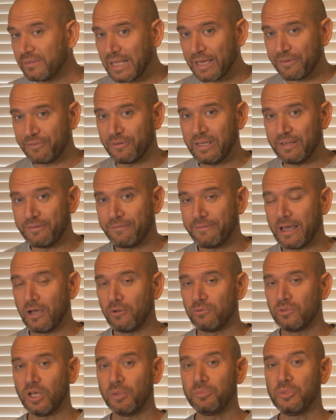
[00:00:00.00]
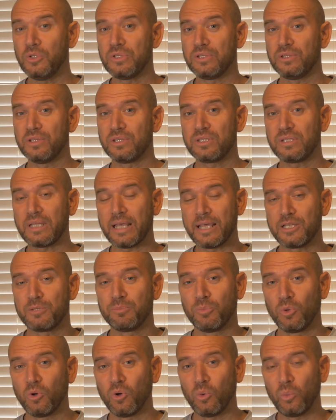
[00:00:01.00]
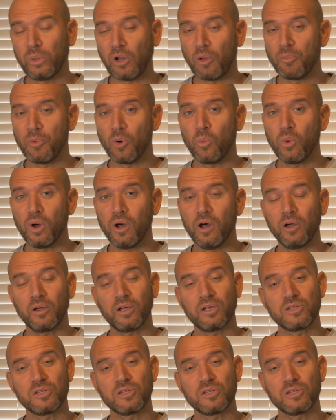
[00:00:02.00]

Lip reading: definitely found that I'm using the stairs more when I'm at work,